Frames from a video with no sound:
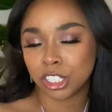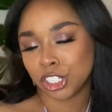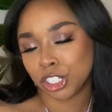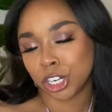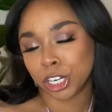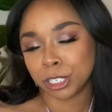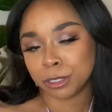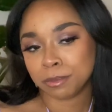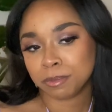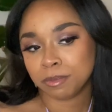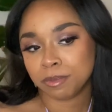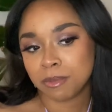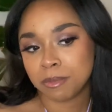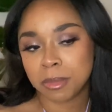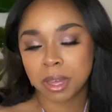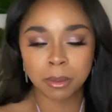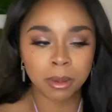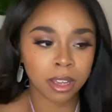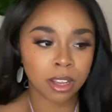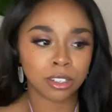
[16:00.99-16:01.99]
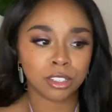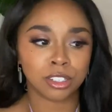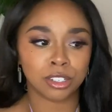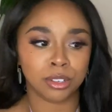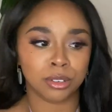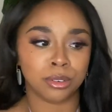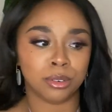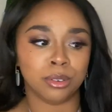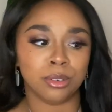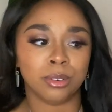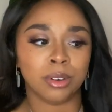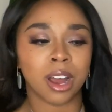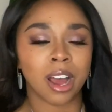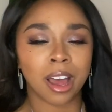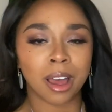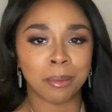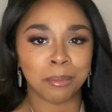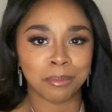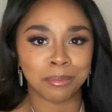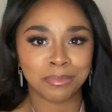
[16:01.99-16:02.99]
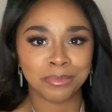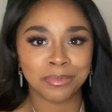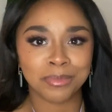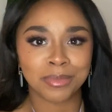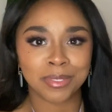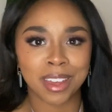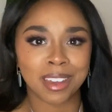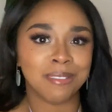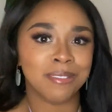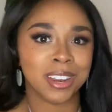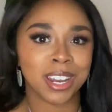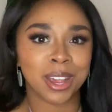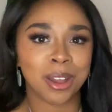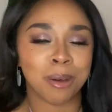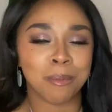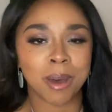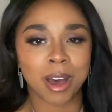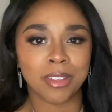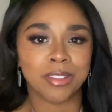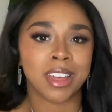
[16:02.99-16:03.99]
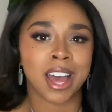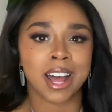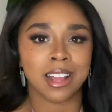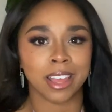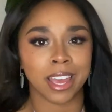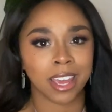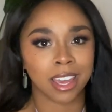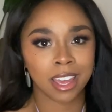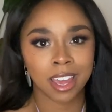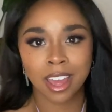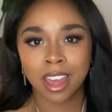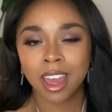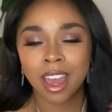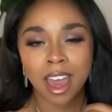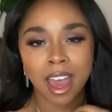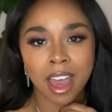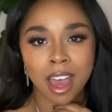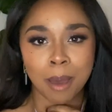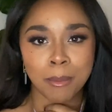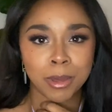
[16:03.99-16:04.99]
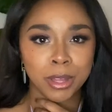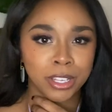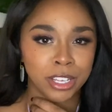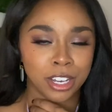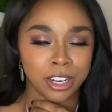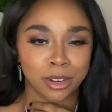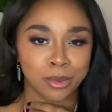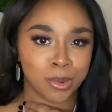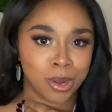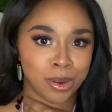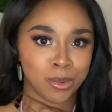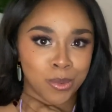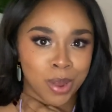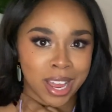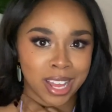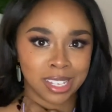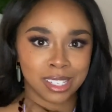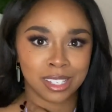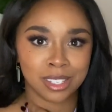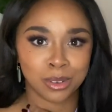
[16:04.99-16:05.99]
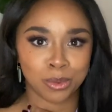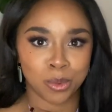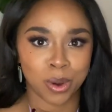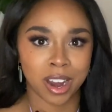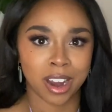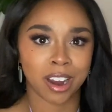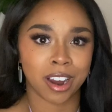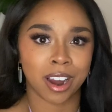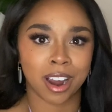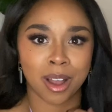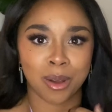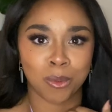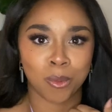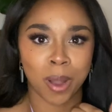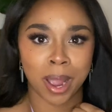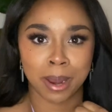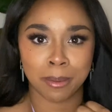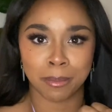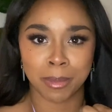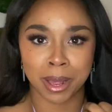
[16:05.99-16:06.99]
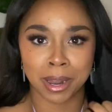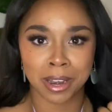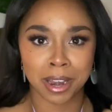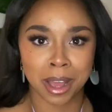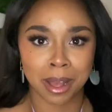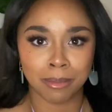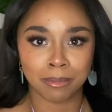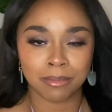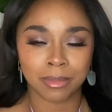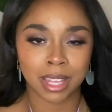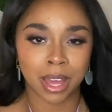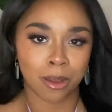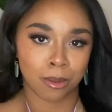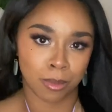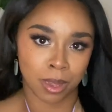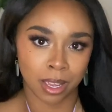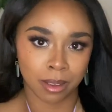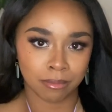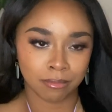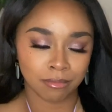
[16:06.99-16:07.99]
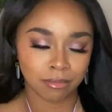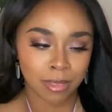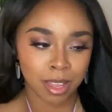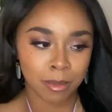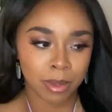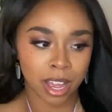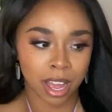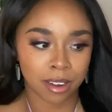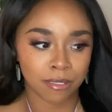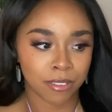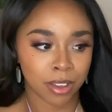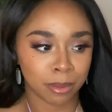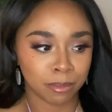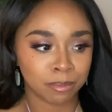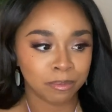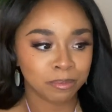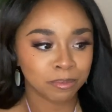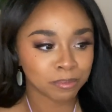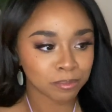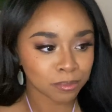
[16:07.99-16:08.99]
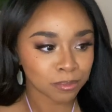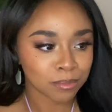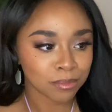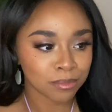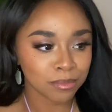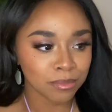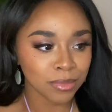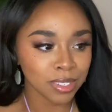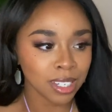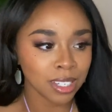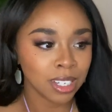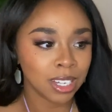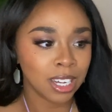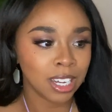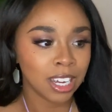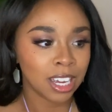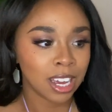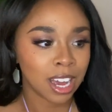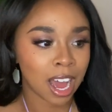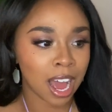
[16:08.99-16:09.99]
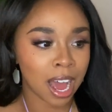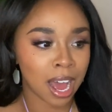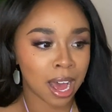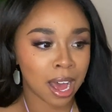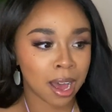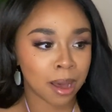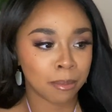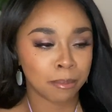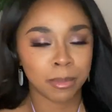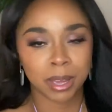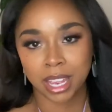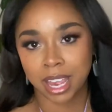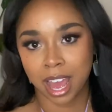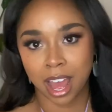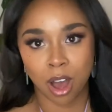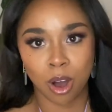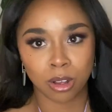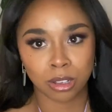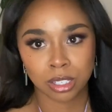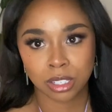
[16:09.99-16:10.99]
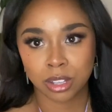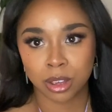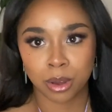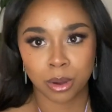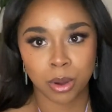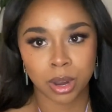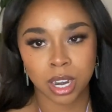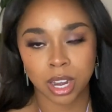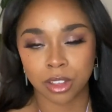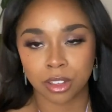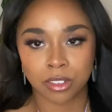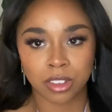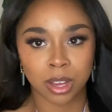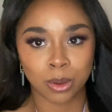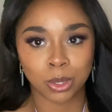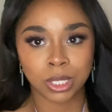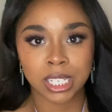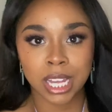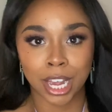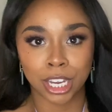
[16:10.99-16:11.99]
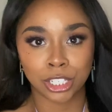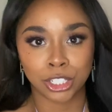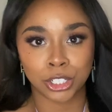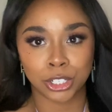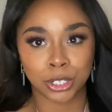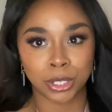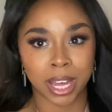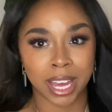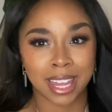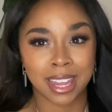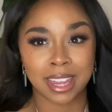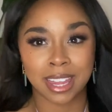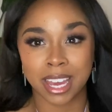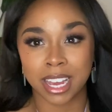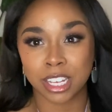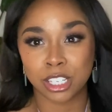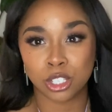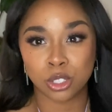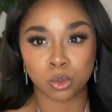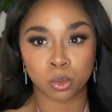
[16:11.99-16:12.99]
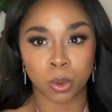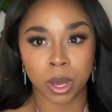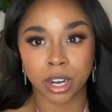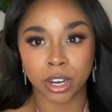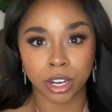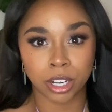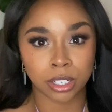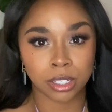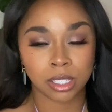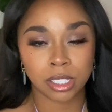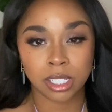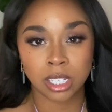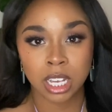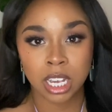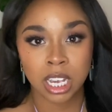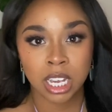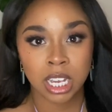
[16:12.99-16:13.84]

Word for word: shirt. Maybe I'll do um, a video about that, like a million and one ways to wear a white button-up. That would be, that'd be kind of fun. Um, but yeah, also another thing with texture, like thick sweaters,